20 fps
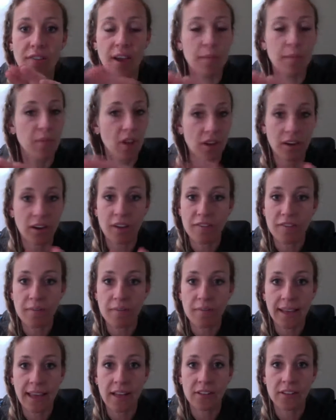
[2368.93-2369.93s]
On my
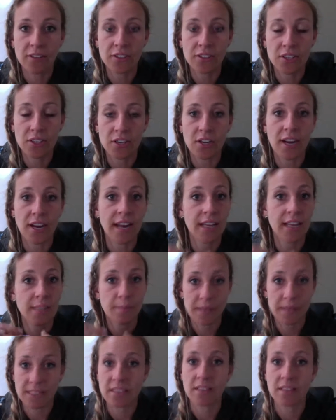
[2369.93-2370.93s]
calendar, and it's
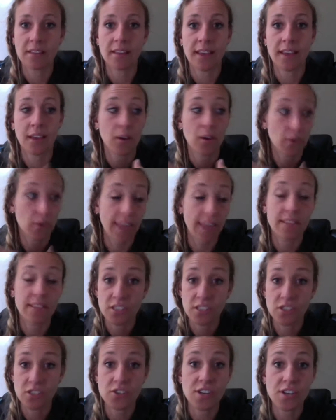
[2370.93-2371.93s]
basically like, okay, this
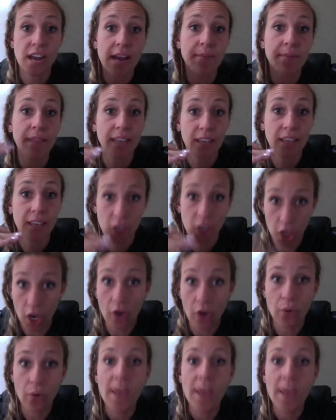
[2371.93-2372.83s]
is your time, like go.